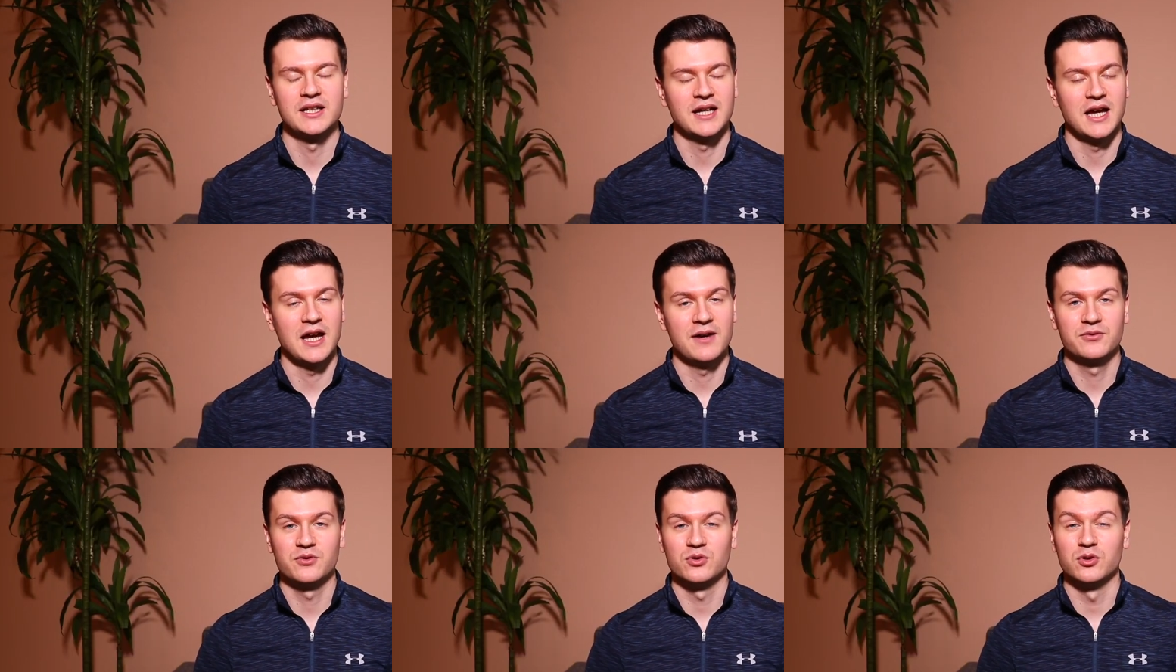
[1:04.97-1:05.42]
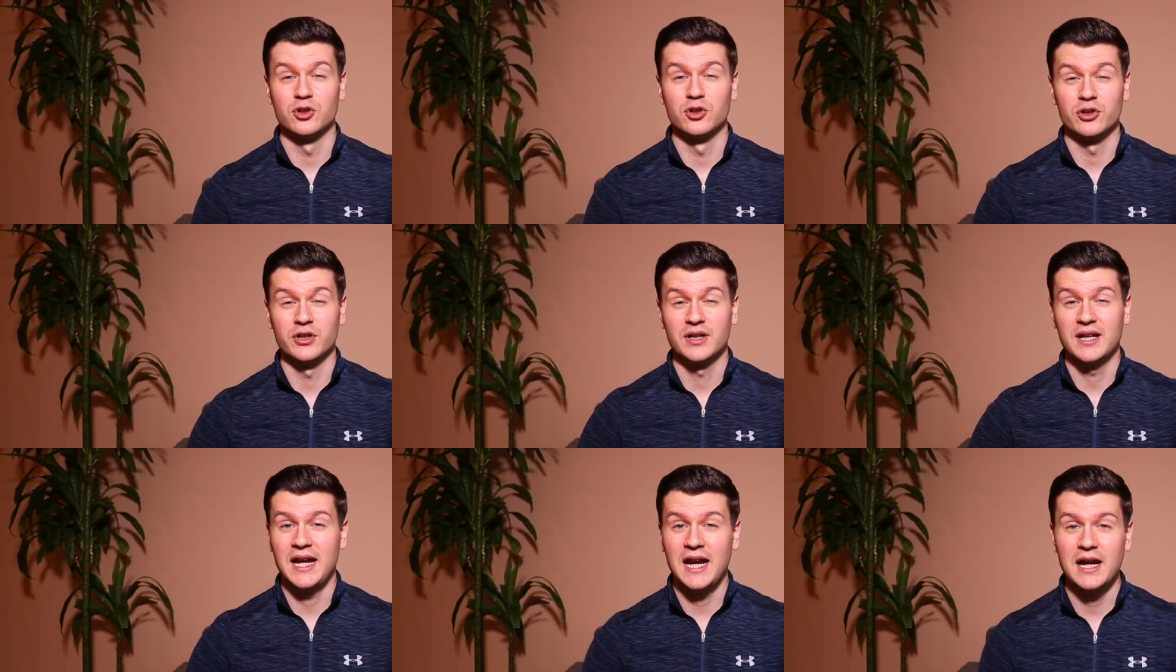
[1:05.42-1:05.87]
I have to
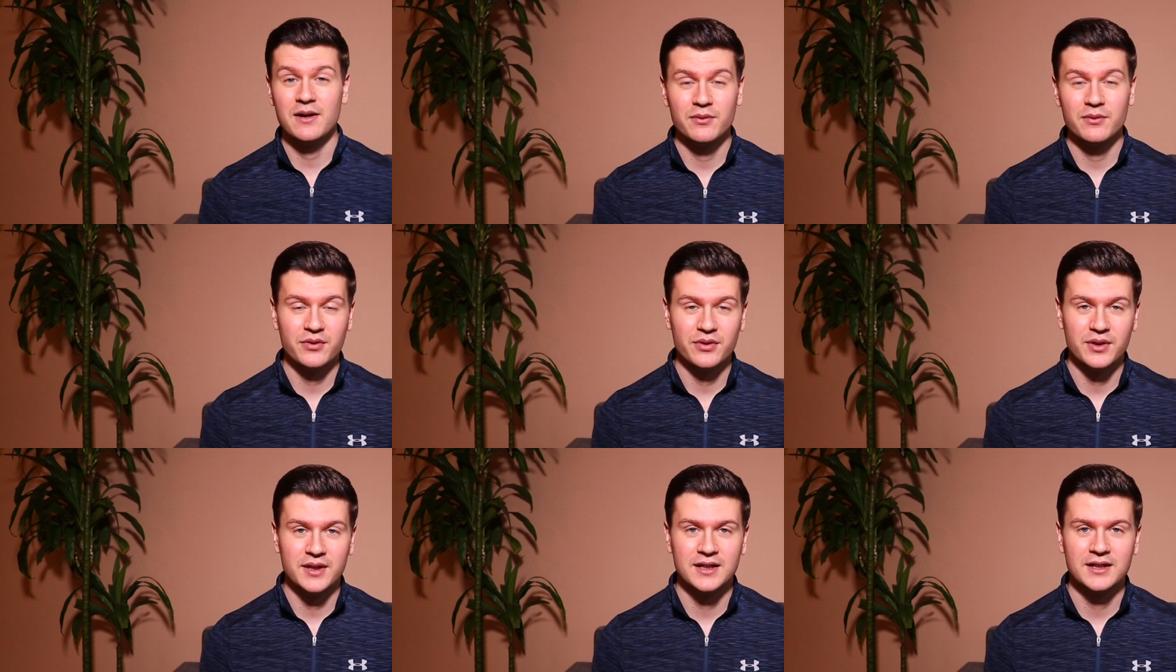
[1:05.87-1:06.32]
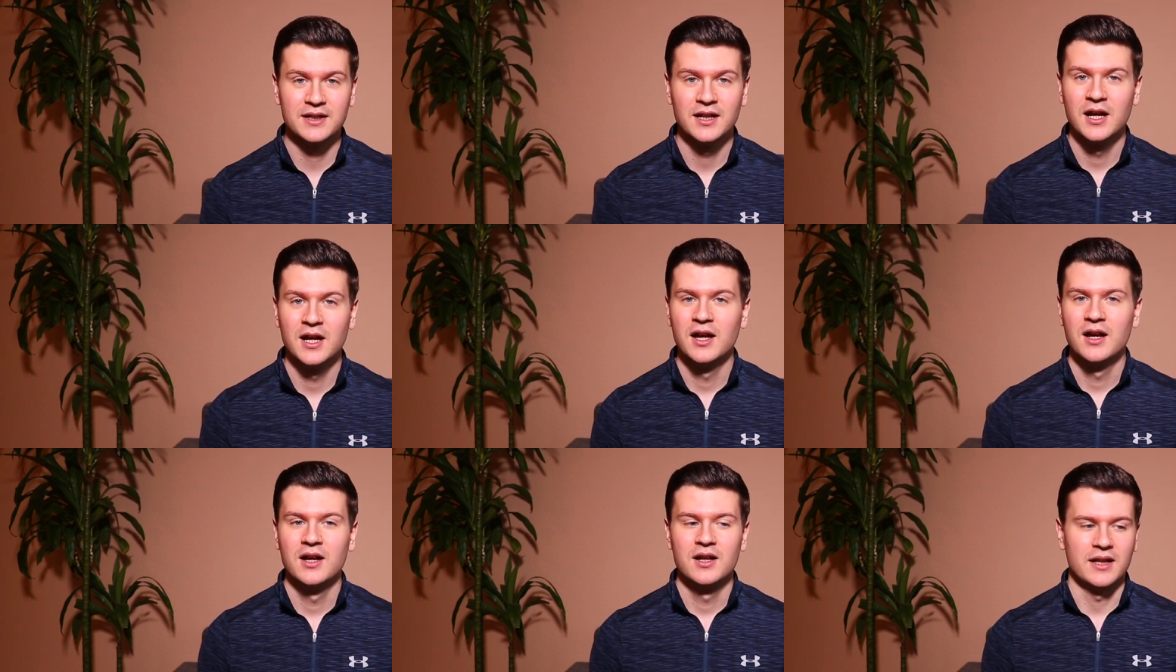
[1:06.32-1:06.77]
learn everything
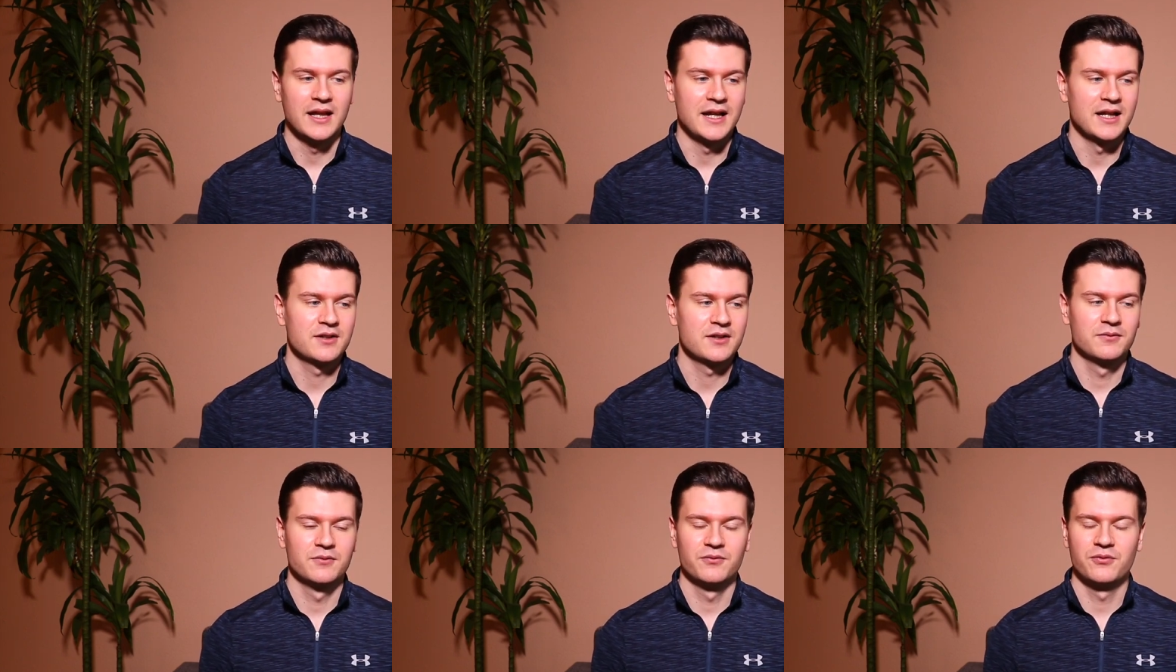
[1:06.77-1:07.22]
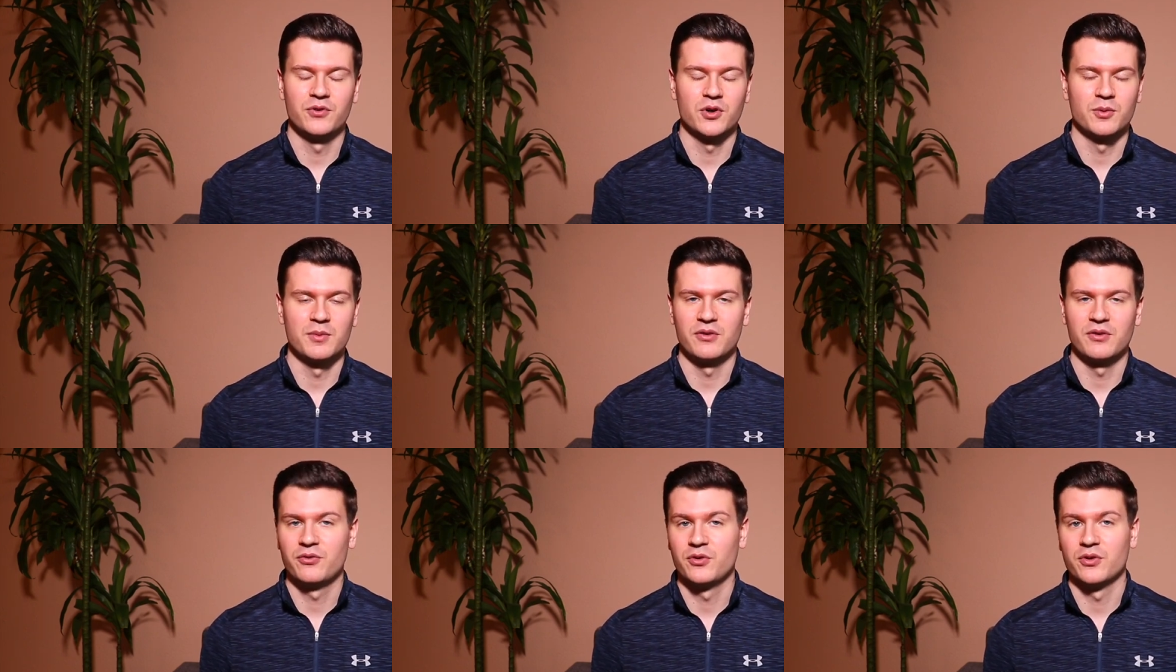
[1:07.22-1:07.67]
like
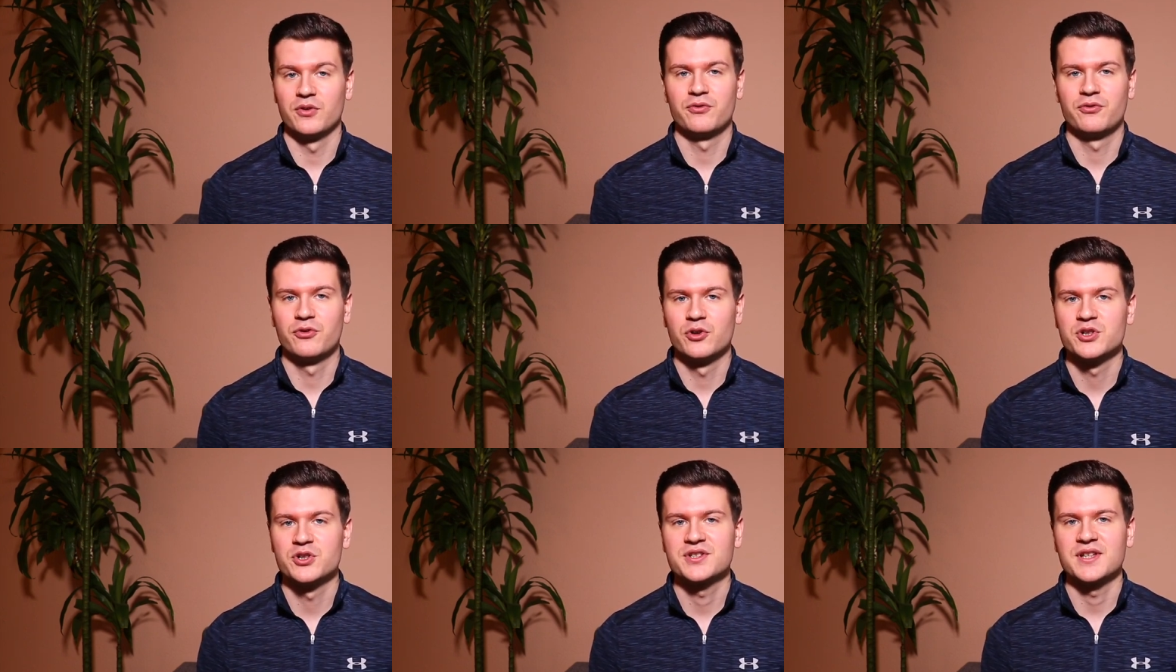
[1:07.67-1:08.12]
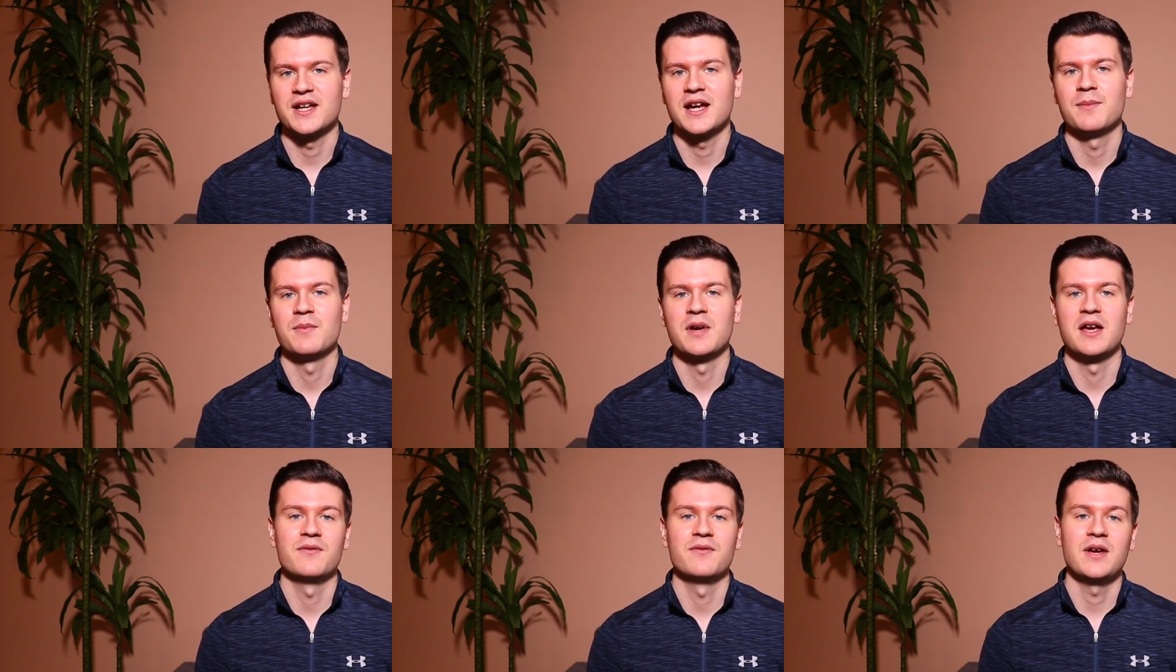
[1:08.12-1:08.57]
for the first
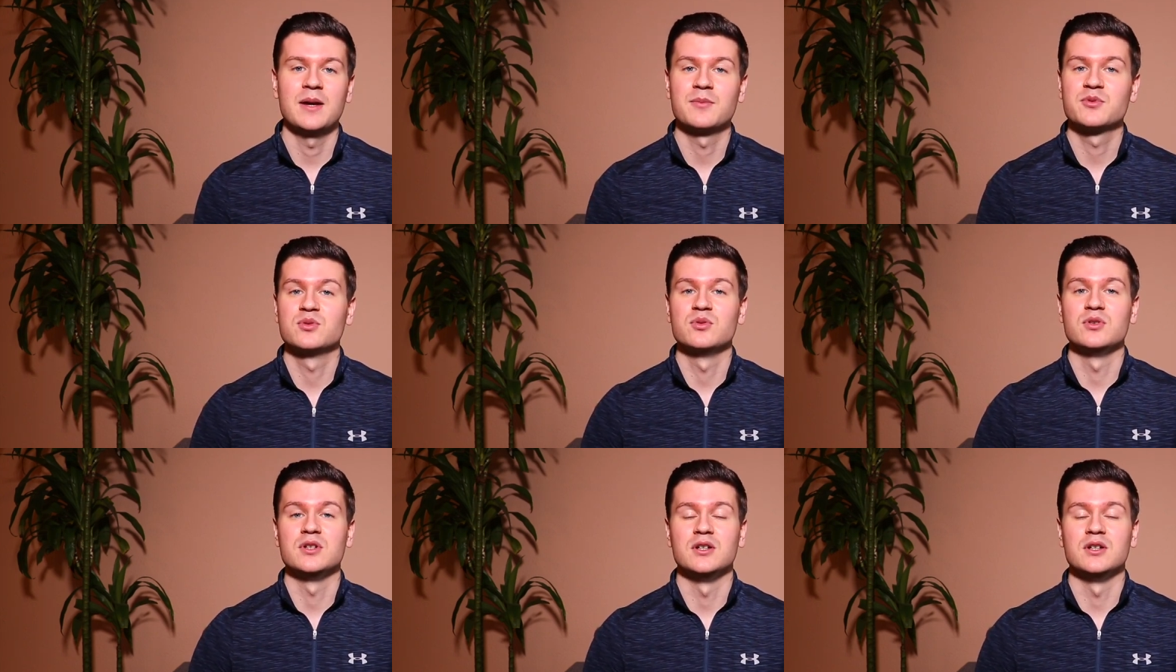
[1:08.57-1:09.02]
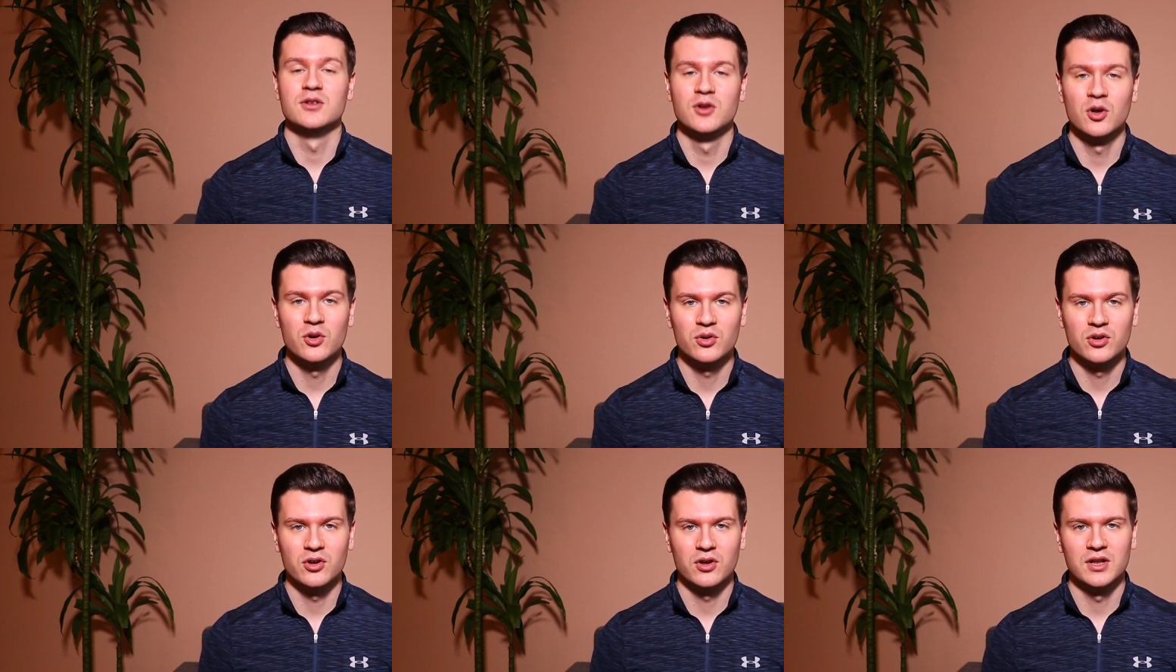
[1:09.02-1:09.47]
time. I have absolutely
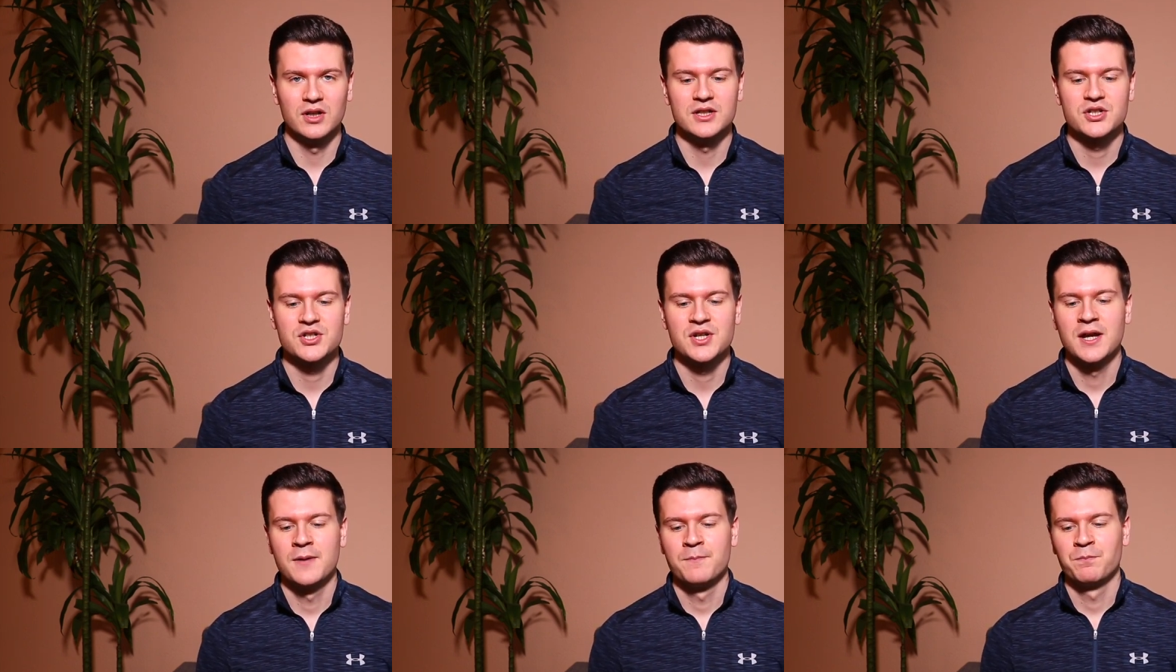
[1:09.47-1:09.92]
no knowledge.